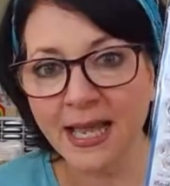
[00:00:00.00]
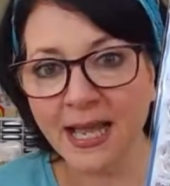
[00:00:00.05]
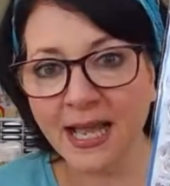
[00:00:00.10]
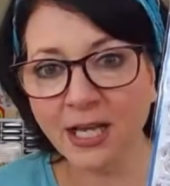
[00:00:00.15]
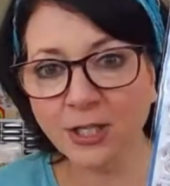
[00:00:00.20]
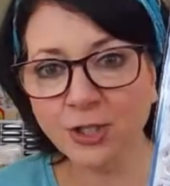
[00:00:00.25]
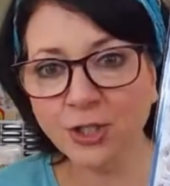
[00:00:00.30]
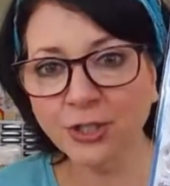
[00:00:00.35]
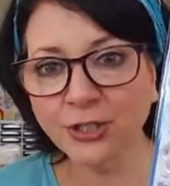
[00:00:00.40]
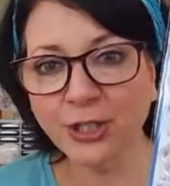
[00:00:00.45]

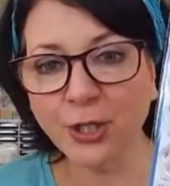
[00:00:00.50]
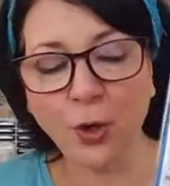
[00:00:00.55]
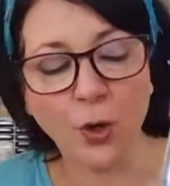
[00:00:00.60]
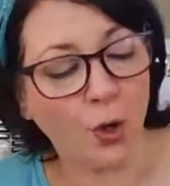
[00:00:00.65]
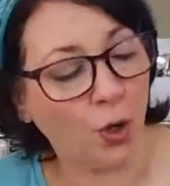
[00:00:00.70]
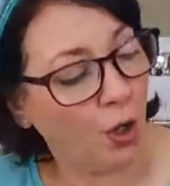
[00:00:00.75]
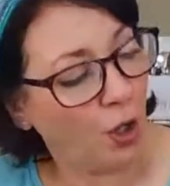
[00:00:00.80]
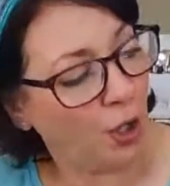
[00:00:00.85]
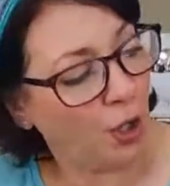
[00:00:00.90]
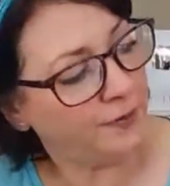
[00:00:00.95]
Actually,
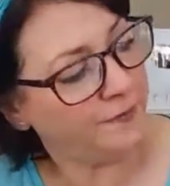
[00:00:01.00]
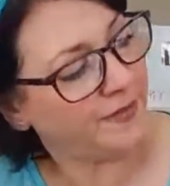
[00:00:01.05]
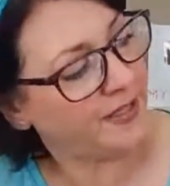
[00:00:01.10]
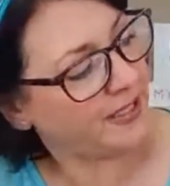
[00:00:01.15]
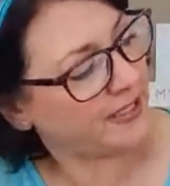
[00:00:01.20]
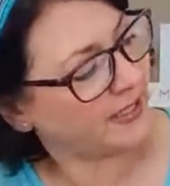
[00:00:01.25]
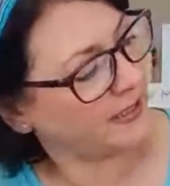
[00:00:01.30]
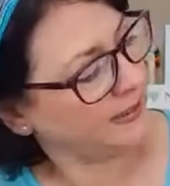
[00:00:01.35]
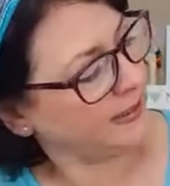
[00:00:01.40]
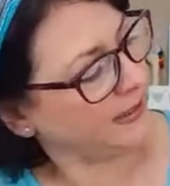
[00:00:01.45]
all of
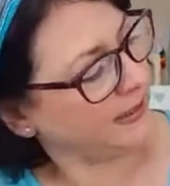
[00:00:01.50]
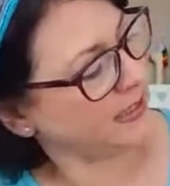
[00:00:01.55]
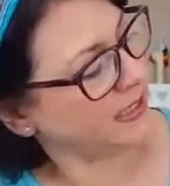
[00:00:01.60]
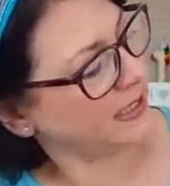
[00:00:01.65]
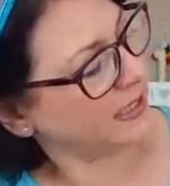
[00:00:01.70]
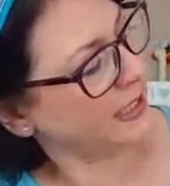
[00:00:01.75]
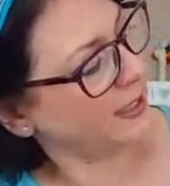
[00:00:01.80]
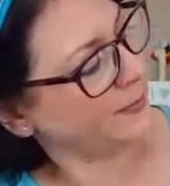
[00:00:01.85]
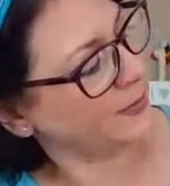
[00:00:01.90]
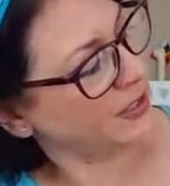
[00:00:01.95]
these little
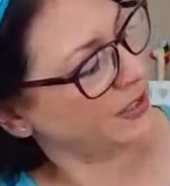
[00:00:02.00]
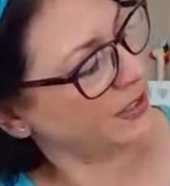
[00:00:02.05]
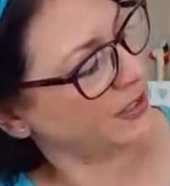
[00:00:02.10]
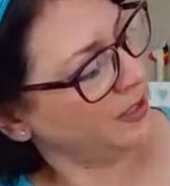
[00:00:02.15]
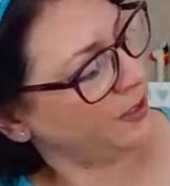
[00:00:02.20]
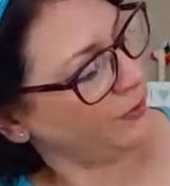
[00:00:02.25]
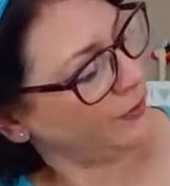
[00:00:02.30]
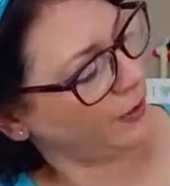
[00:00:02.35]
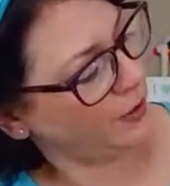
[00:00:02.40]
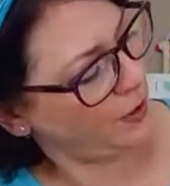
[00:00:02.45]
stamps
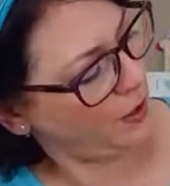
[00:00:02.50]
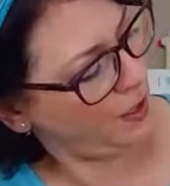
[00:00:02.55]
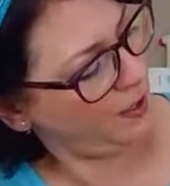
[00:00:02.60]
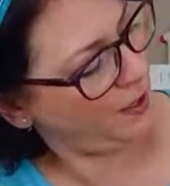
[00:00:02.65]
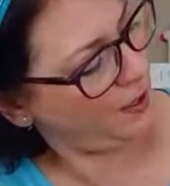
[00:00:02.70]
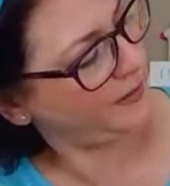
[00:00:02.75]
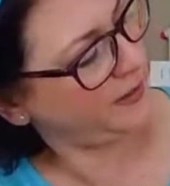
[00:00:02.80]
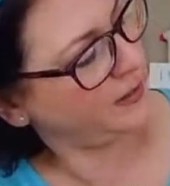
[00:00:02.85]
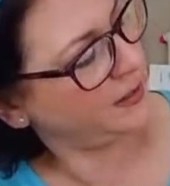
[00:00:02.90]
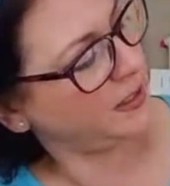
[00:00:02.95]
in here, the
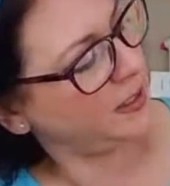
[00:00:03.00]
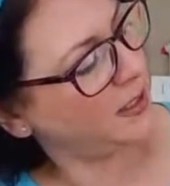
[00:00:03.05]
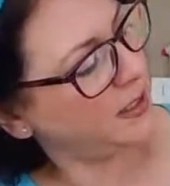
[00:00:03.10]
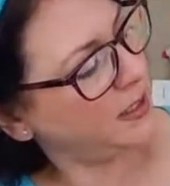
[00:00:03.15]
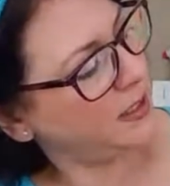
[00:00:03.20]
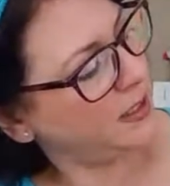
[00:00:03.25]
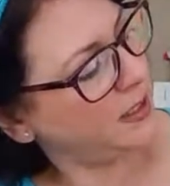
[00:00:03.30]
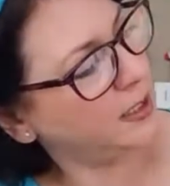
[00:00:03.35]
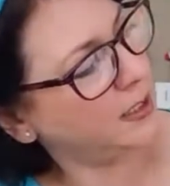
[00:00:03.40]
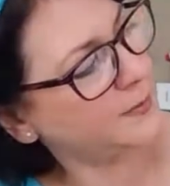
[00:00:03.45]
coffee
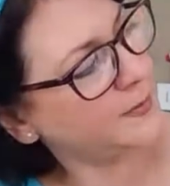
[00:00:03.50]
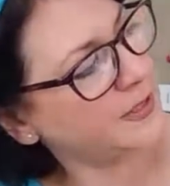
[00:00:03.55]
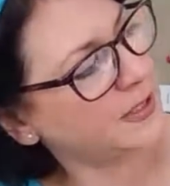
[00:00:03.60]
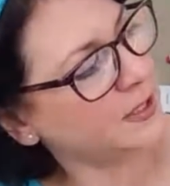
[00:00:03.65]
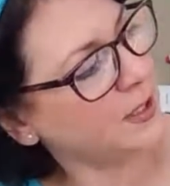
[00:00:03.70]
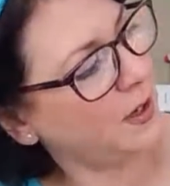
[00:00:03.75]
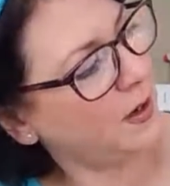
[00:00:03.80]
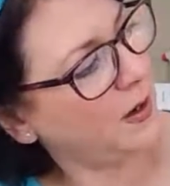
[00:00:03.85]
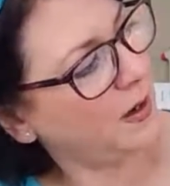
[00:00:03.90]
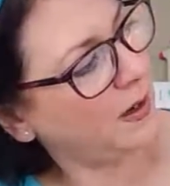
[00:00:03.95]

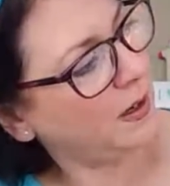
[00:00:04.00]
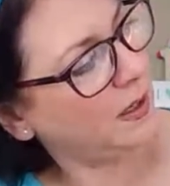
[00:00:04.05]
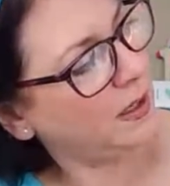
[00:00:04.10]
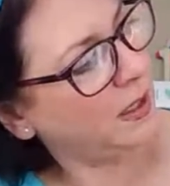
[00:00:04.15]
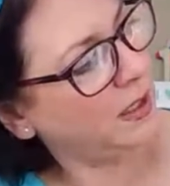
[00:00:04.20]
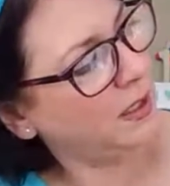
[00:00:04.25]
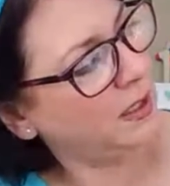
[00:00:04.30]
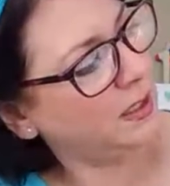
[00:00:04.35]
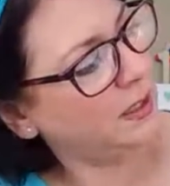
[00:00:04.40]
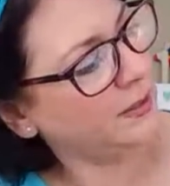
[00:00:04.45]
cups, the
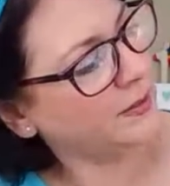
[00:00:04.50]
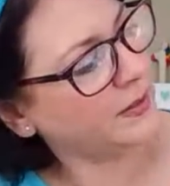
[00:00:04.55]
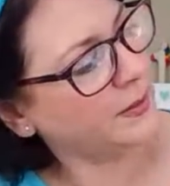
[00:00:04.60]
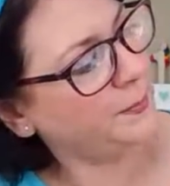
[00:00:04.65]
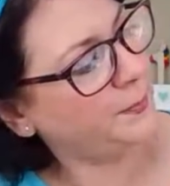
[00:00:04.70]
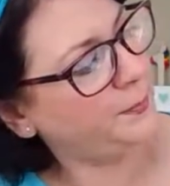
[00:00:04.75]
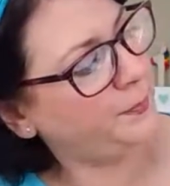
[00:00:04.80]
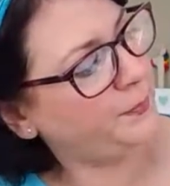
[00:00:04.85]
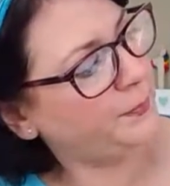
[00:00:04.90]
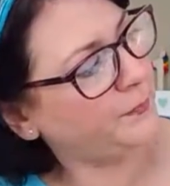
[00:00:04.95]

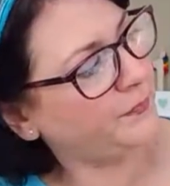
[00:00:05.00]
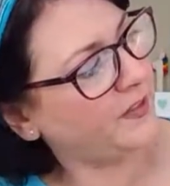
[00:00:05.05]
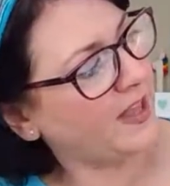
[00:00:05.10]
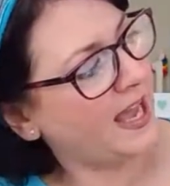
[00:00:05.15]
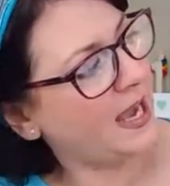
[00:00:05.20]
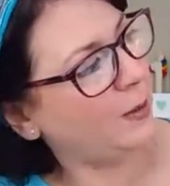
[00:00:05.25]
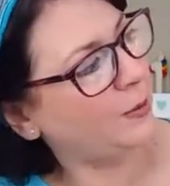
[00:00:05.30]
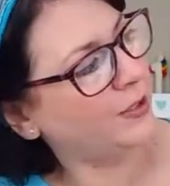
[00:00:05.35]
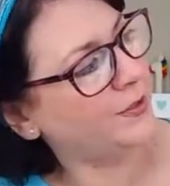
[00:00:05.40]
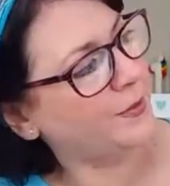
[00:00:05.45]
heart, the
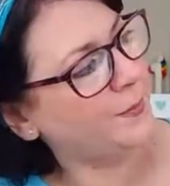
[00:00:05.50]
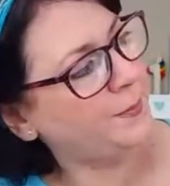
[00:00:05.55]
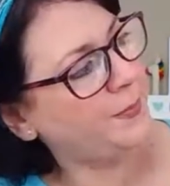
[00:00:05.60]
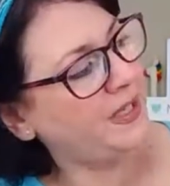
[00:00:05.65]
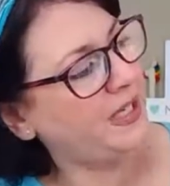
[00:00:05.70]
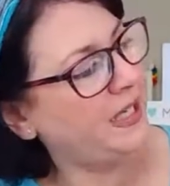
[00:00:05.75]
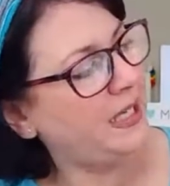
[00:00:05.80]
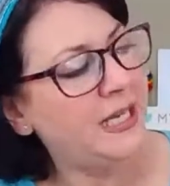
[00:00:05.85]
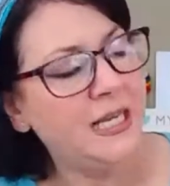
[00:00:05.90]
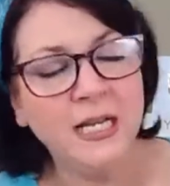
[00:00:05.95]
flower, the
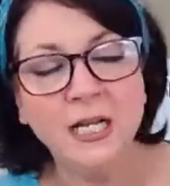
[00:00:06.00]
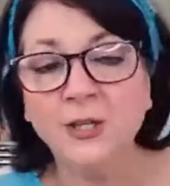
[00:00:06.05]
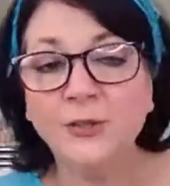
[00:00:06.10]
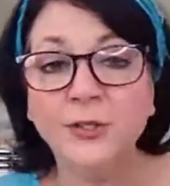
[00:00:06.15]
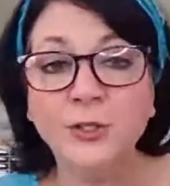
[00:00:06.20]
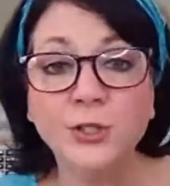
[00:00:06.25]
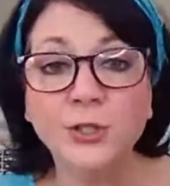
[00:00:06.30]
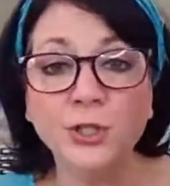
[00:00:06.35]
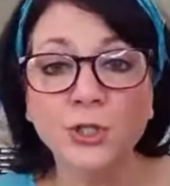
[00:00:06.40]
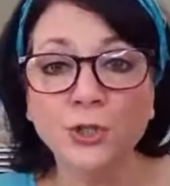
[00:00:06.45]
bee.
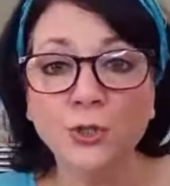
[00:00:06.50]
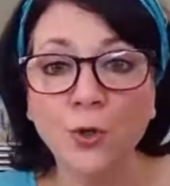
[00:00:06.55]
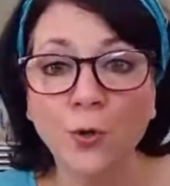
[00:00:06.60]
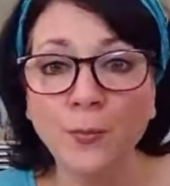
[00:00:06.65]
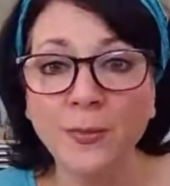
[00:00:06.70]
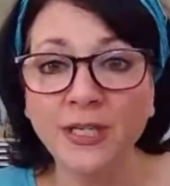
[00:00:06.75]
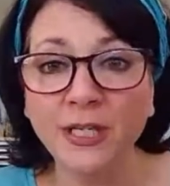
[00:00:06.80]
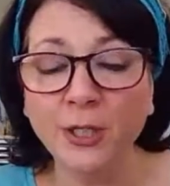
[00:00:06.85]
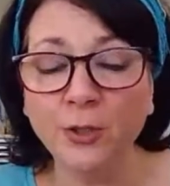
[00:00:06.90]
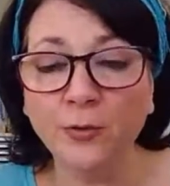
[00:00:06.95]
There's so
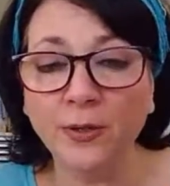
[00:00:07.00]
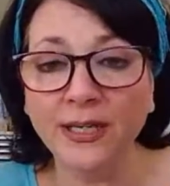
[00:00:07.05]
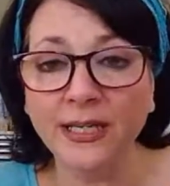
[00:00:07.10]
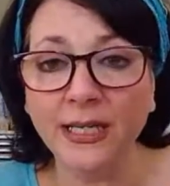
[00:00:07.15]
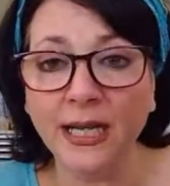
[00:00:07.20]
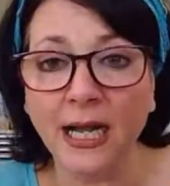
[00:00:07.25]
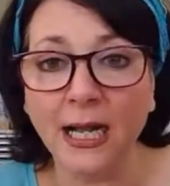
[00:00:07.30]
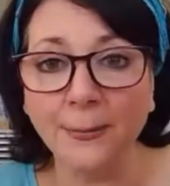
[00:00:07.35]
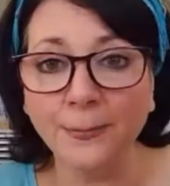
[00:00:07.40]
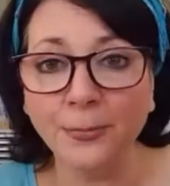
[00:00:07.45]
many
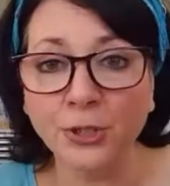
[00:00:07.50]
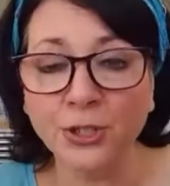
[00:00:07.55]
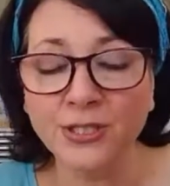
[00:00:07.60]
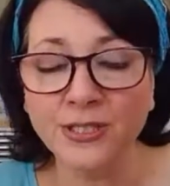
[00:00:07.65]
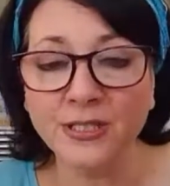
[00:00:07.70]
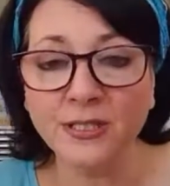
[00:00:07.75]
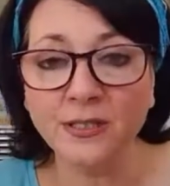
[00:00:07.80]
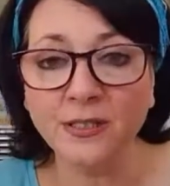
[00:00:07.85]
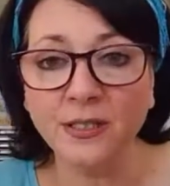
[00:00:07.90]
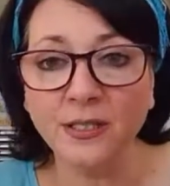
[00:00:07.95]
great
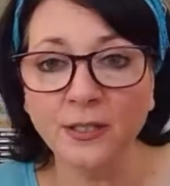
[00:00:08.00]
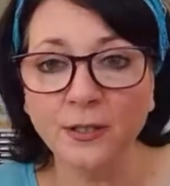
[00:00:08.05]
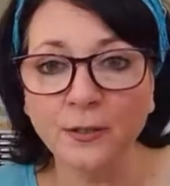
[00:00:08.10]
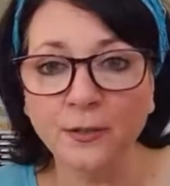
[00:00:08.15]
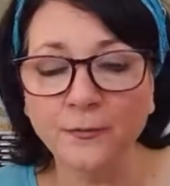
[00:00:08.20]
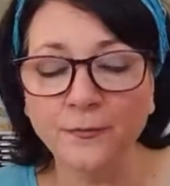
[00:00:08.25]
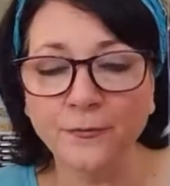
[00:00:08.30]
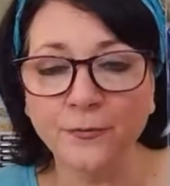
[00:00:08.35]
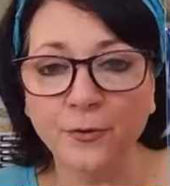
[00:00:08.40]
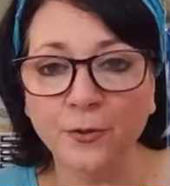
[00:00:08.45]
options in
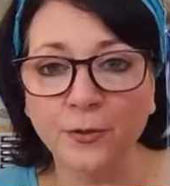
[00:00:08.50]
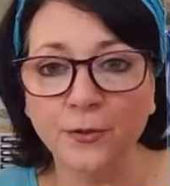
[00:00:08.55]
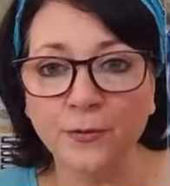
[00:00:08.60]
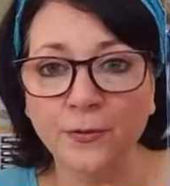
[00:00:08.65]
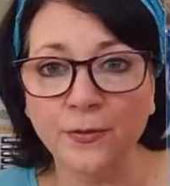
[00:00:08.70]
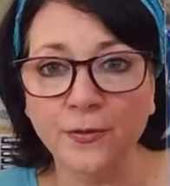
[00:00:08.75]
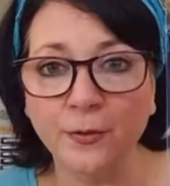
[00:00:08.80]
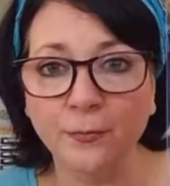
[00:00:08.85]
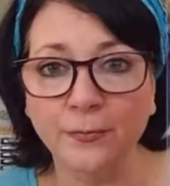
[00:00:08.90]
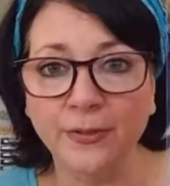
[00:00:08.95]
here
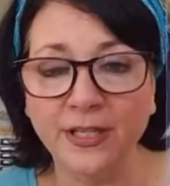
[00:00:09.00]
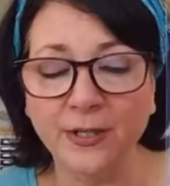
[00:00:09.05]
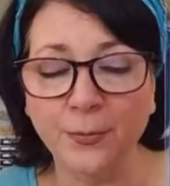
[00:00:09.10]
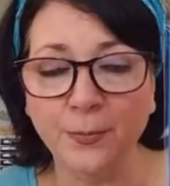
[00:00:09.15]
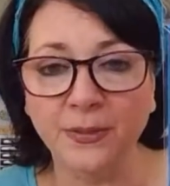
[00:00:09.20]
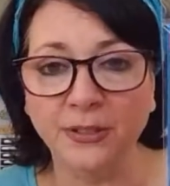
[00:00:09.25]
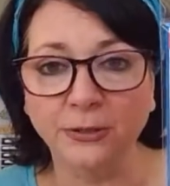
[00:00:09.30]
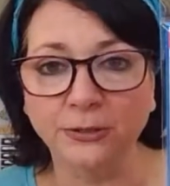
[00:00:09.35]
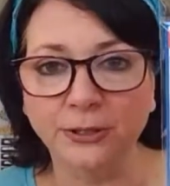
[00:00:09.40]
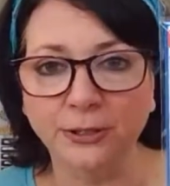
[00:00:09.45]
for the wreath
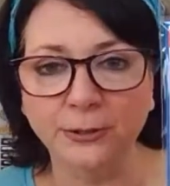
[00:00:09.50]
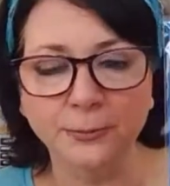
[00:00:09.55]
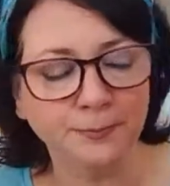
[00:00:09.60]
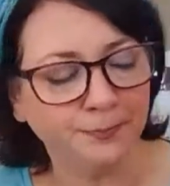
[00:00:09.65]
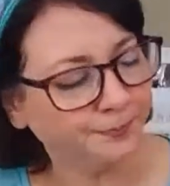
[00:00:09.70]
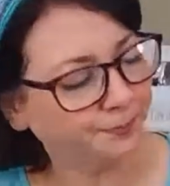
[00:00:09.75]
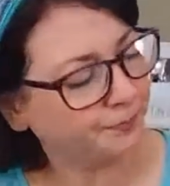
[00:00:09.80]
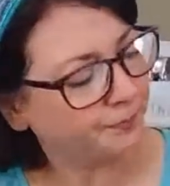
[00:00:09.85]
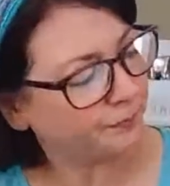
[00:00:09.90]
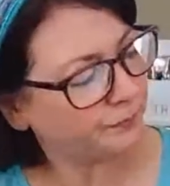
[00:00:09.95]
builder.
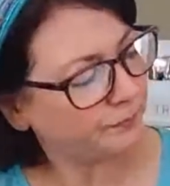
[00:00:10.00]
